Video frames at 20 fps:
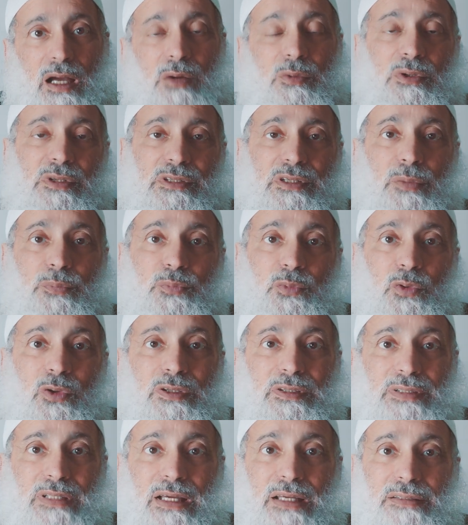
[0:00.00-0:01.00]
Our
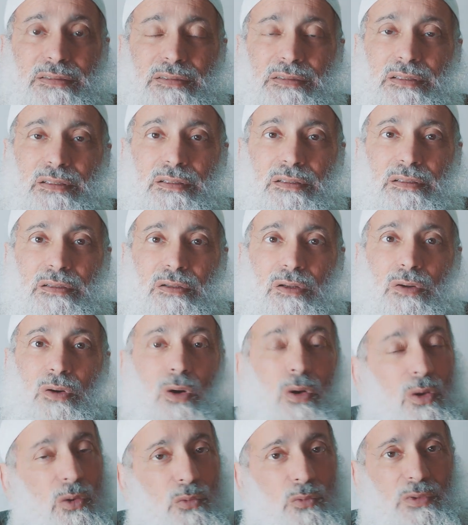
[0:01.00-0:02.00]
support that
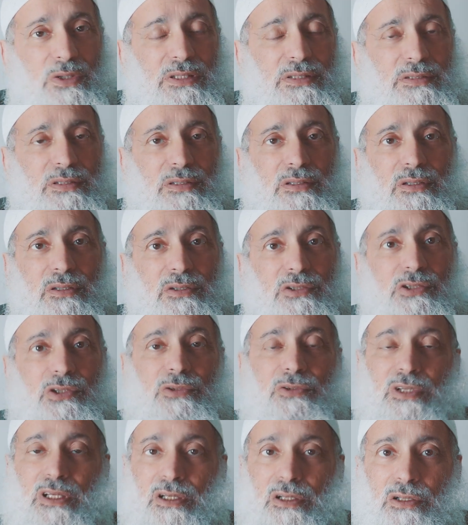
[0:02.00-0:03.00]
always
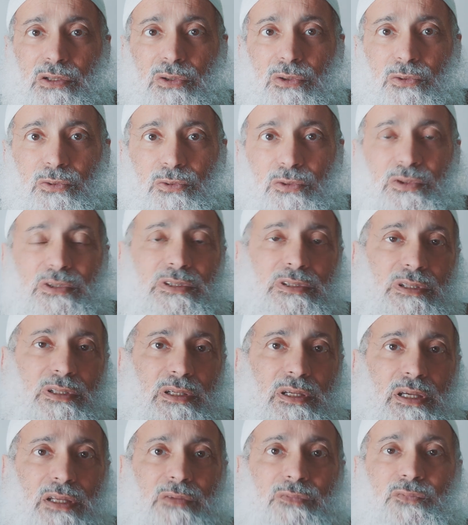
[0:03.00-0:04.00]
should include
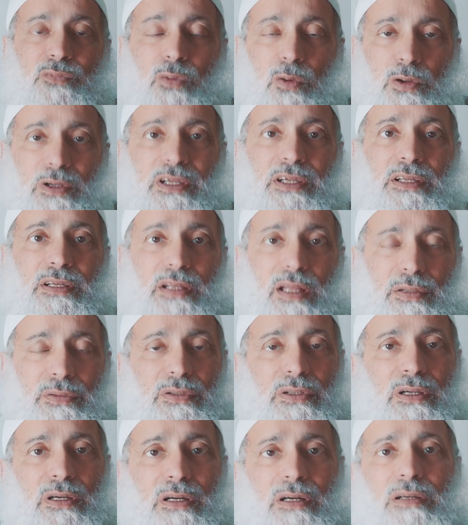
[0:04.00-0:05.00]
invoking
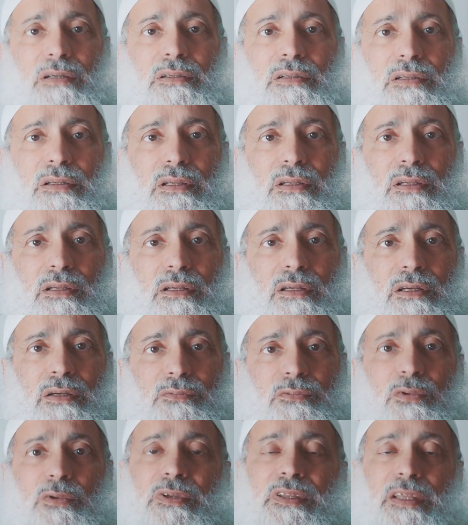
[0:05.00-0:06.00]
Allah
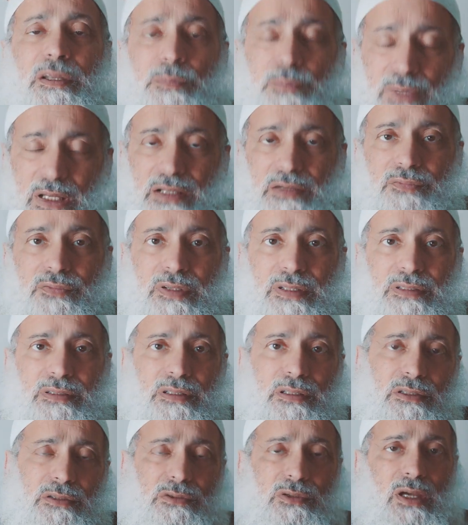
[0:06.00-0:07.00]
for their
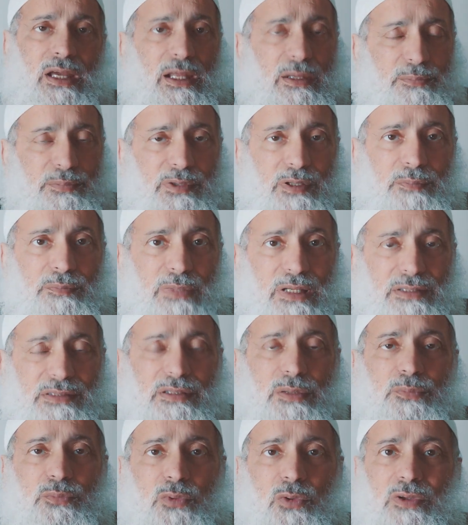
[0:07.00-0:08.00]
benefit, to help them and
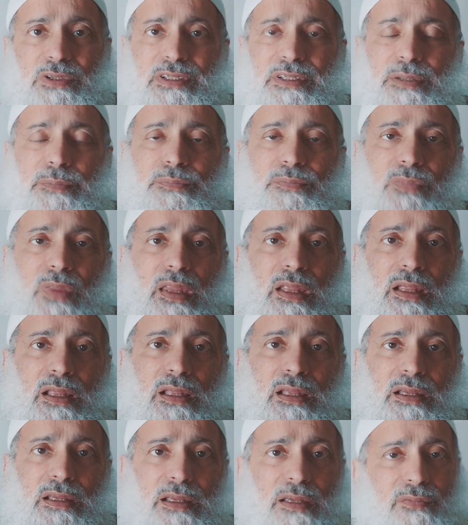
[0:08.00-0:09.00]
support them,
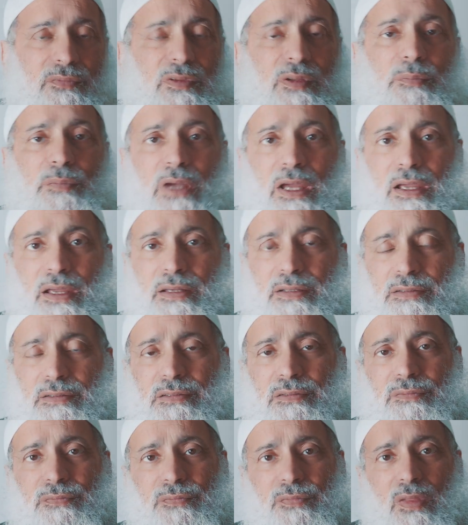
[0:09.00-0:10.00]
give them
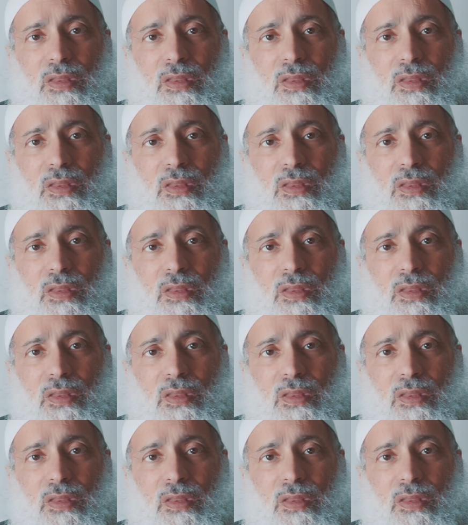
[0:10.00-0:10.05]
aid,